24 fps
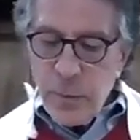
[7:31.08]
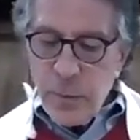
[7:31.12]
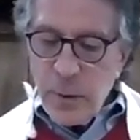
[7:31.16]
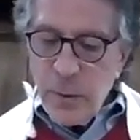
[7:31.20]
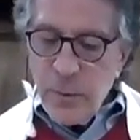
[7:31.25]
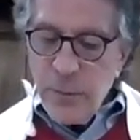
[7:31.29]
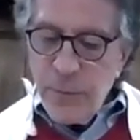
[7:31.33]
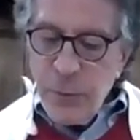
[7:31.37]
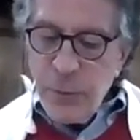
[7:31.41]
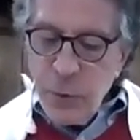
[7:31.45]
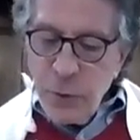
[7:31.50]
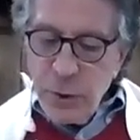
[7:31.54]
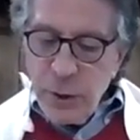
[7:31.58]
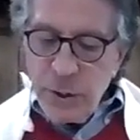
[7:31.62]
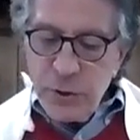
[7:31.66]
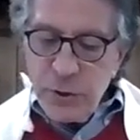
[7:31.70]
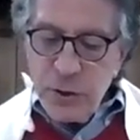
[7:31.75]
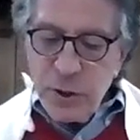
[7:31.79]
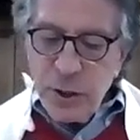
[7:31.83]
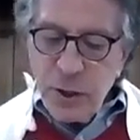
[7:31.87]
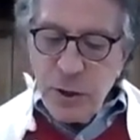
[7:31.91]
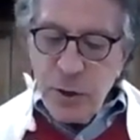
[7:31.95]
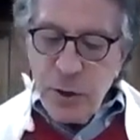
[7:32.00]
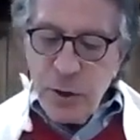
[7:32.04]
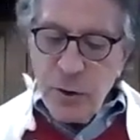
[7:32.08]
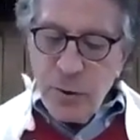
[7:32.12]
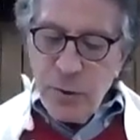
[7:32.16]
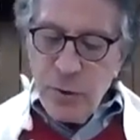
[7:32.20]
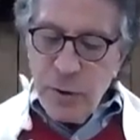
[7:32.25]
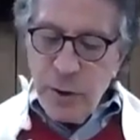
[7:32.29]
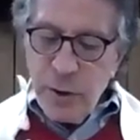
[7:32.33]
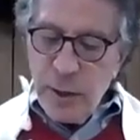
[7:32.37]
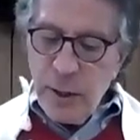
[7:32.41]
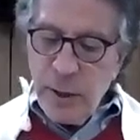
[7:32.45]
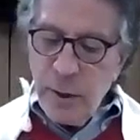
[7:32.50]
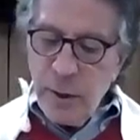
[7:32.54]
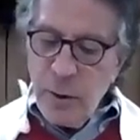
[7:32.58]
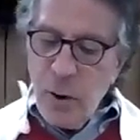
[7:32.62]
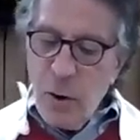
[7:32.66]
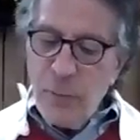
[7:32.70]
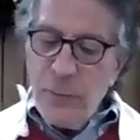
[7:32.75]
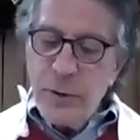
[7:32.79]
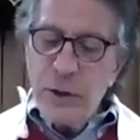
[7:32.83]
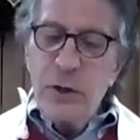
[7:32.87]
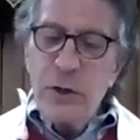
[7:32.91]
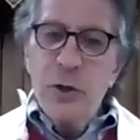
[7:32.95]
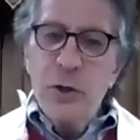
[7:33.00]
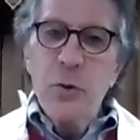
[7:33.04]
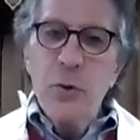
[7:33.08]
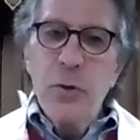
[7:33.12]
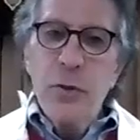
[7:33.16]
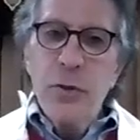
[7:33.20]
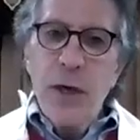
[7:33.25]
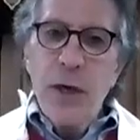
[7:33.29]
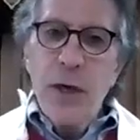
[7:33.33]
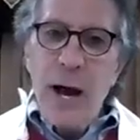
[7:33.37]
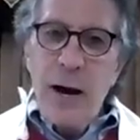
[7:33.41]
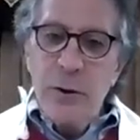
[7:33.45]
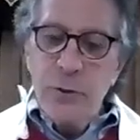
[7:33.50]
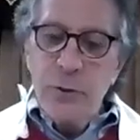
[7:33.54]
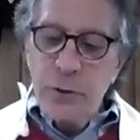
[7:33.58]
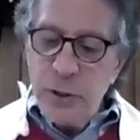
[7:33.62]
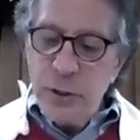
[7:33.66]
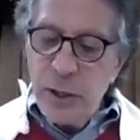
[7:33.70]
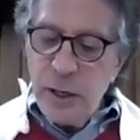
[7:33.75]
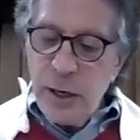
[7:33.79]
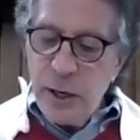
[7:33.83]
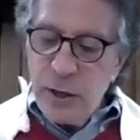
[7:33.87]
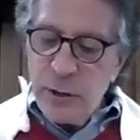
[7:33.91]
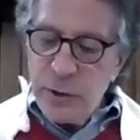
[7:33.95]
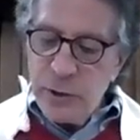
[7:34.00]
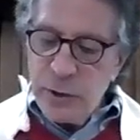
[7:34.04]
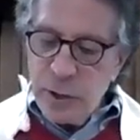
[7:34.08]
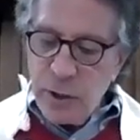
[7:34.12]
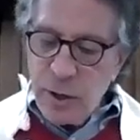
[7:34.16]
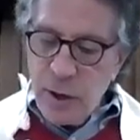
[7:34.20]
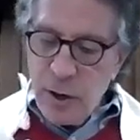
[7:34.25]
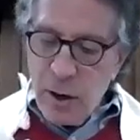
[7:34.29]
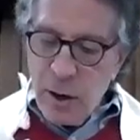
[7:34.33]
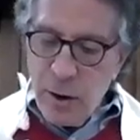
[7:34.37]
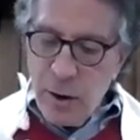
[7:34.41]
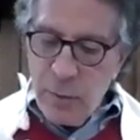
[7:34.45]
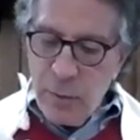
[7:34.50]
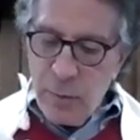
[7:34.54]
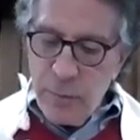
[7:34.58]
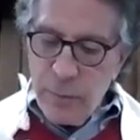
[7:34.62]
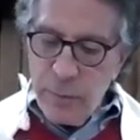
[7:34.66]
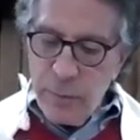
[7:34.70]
Food insecurity over 2,000 years ago